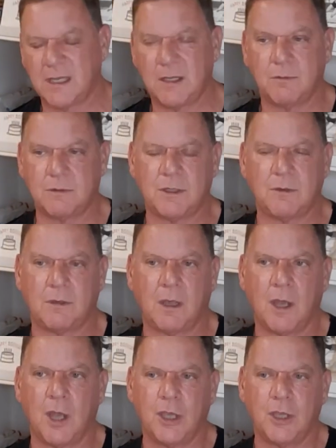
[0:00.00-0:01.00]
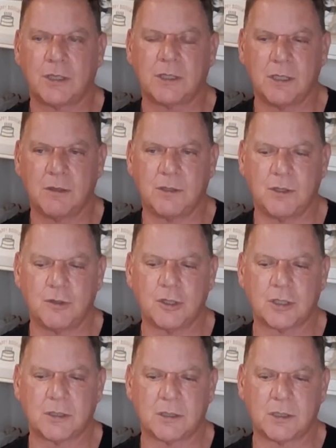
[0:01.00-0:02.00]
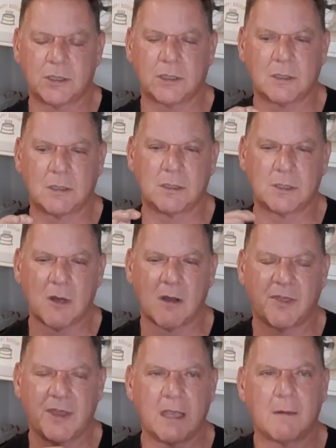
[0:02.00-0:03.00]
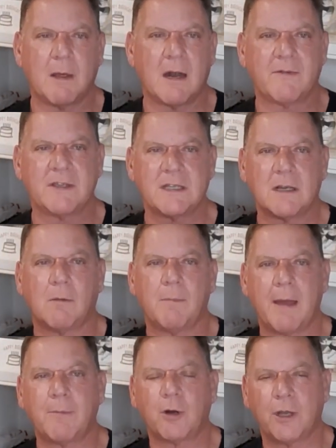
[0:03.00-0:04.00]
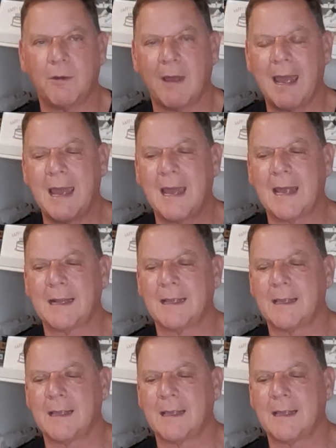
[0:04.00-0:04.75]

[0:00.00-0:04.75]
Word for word: And then you, you, you, you just start thinking about every single memory you had.